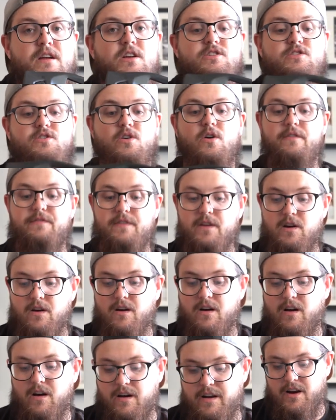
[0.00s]
So if
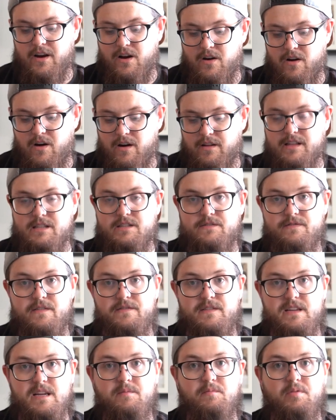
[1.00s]
you're a car that's
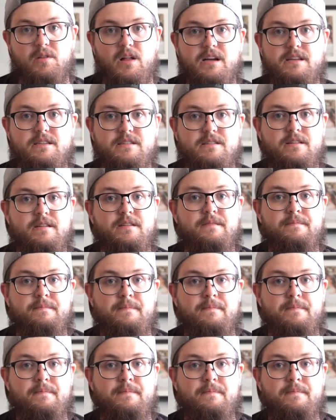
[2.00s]
15 plus